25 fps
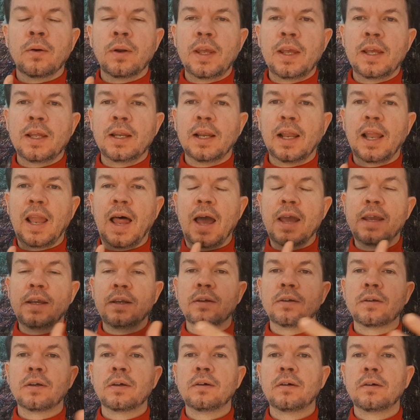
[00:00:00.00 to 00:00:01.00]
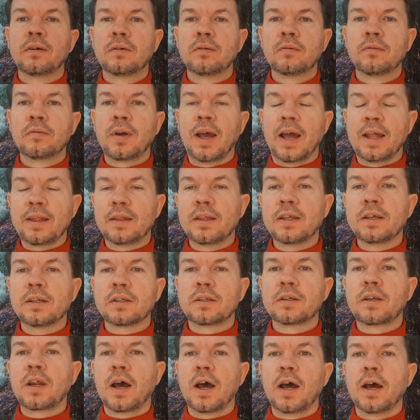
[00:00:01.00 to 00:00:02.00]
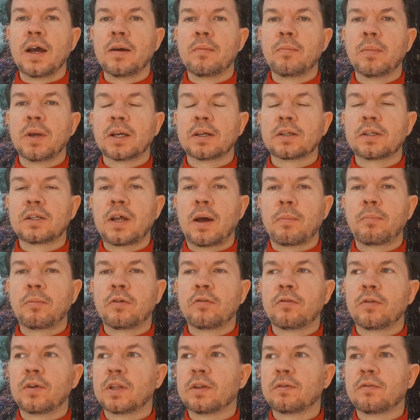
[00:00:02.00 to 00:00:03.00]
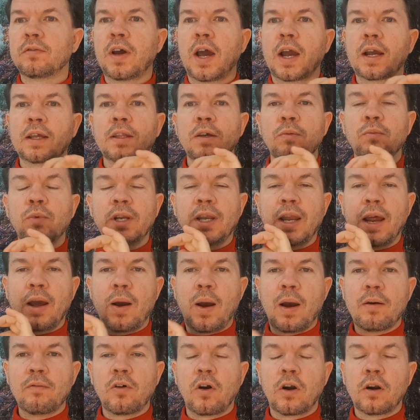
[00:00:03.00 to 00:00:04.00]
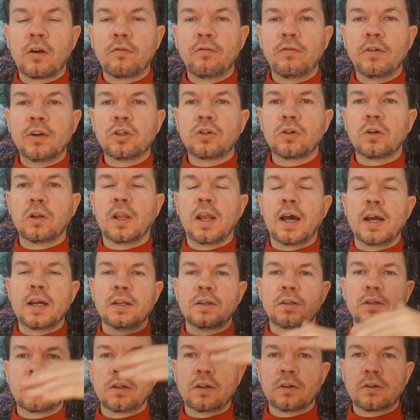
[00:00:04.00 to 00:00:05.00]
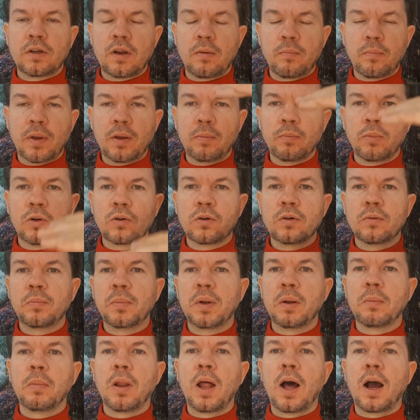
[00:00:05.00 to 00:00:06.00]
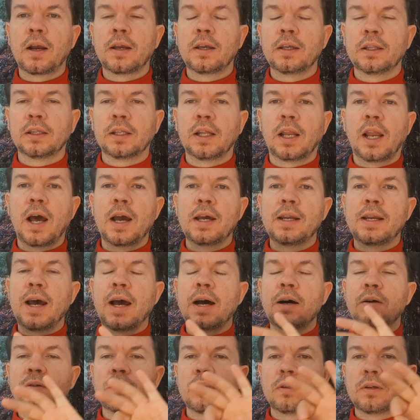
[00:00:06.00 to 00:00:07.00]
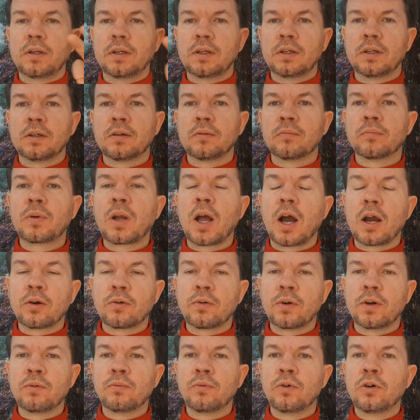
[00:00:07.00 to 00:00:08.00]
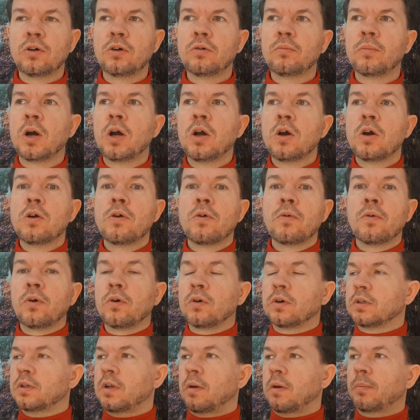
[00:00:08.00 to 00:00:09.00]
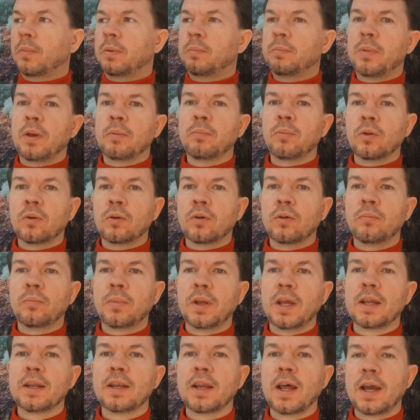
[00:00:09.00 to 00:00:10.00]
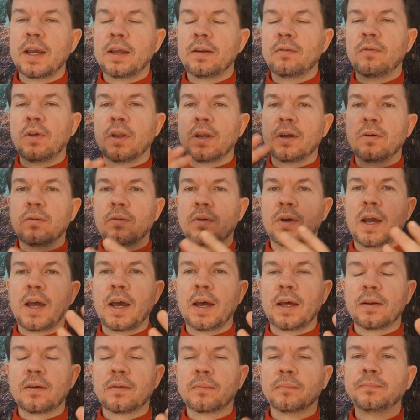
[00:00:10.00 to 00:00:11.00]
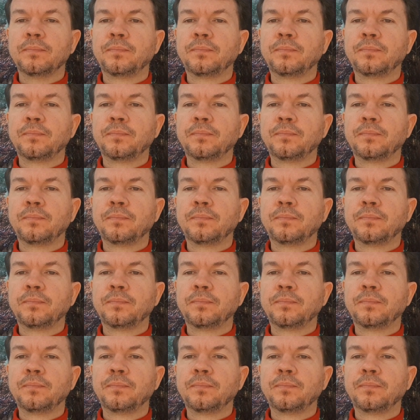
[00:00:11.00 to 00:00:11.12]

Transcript: in light at this time, except for the fact that we now have artificial lights. So some people could be blocking the light out in a concrete room, or some people could be at night, at